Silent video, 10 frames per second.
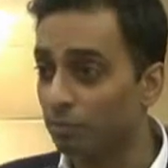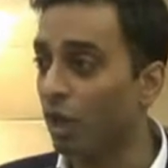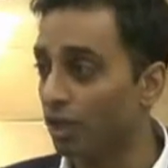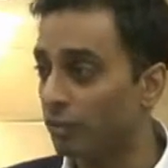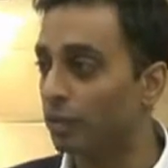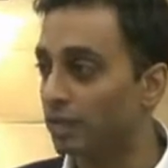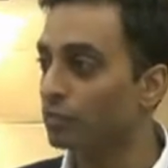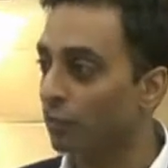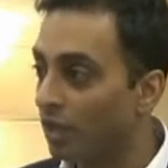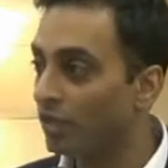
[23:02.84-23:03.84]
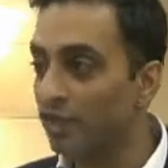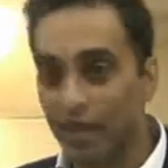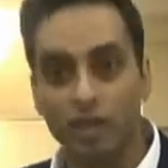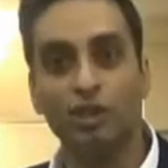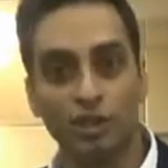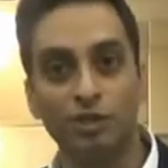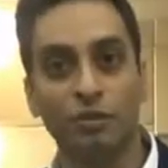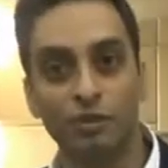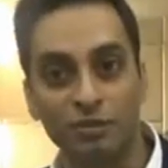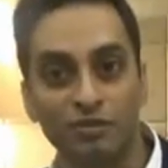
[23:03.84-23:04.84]
what Bollywood is, what the hell are you
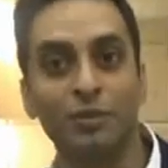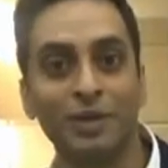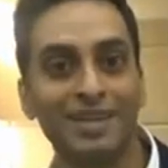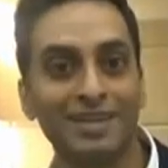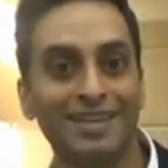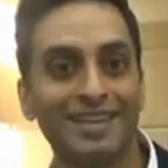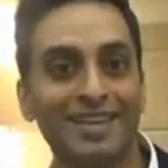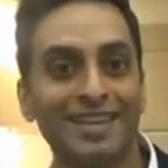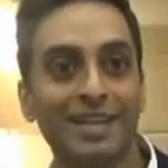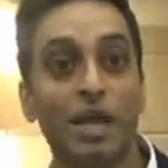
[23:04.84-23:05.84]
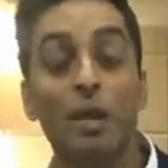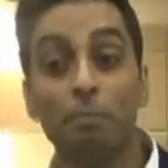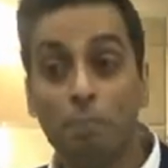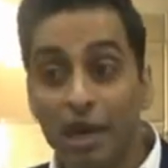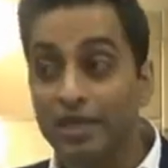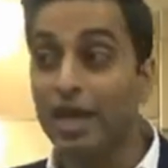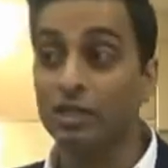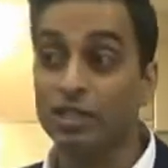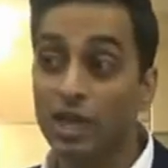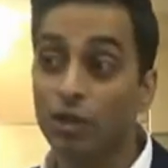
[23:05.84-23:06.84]
doing reviewing it? But
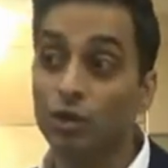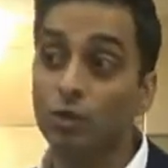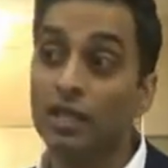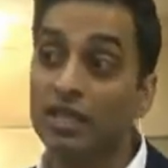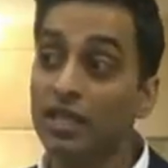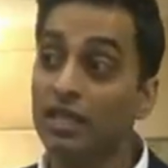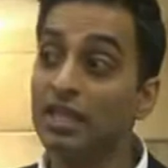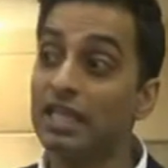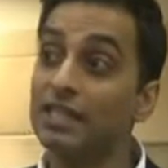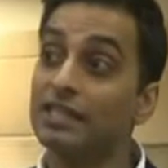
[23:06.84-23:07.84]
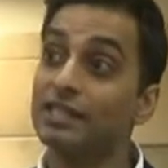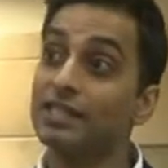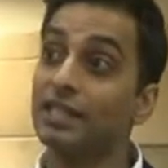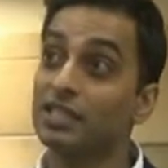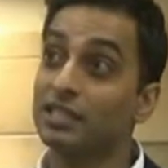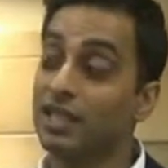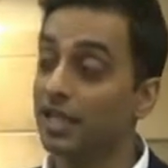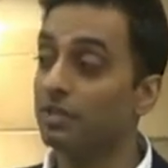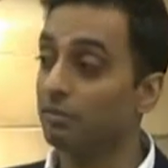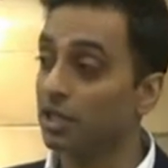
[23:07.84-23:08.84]
I'll tell you, within the 6 to
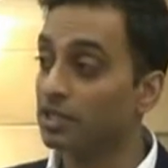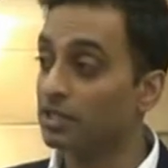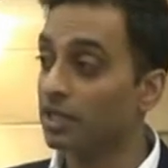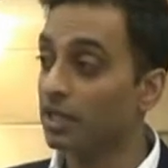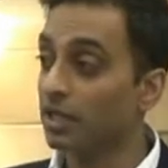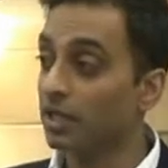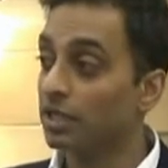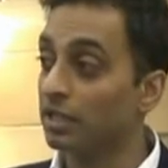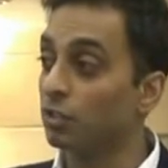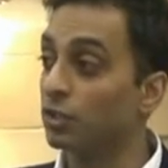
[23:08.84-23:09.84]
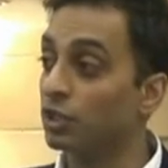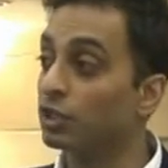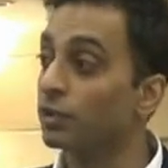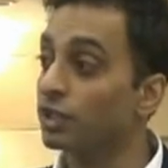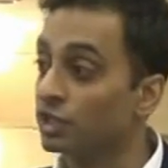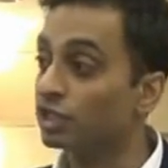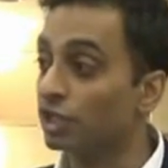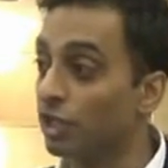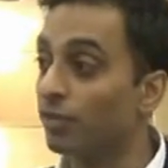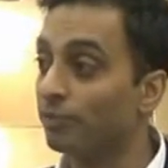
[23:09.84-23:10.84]
8 months that we were doing the
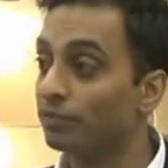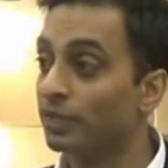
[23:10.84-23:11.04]
show,